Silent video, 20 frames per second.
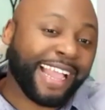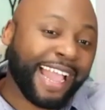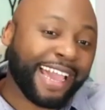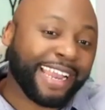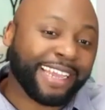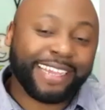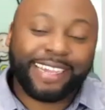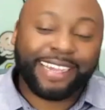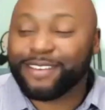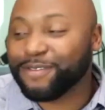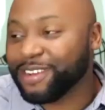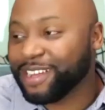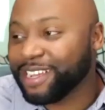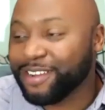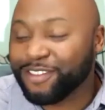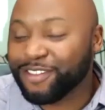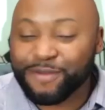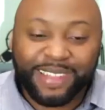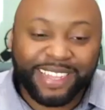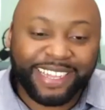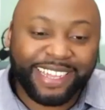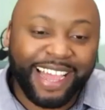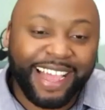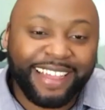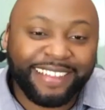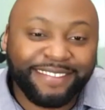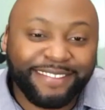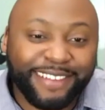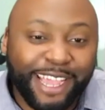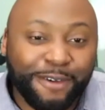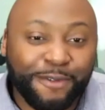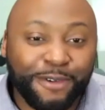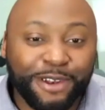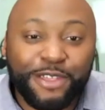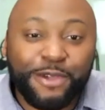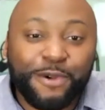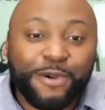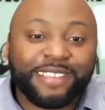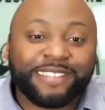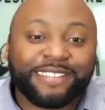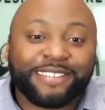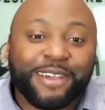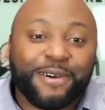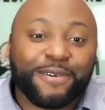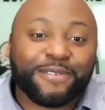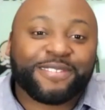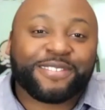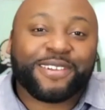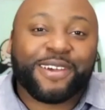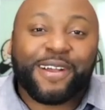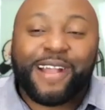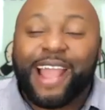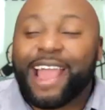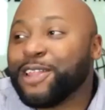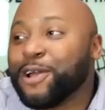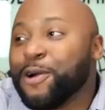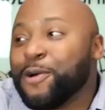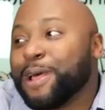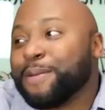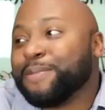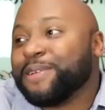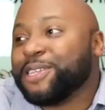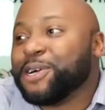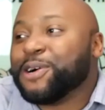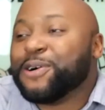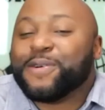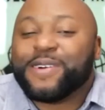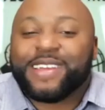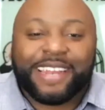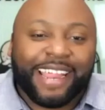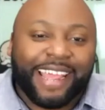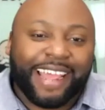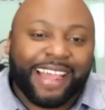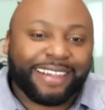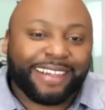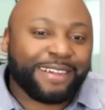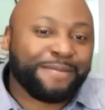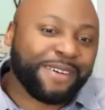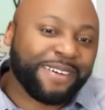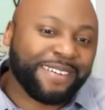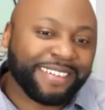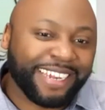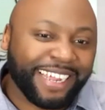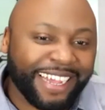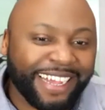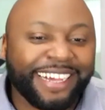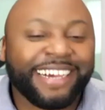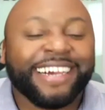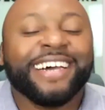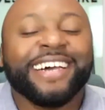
a government contract with the U.S. Coast Guard. I know what I'm doing now. Come on now.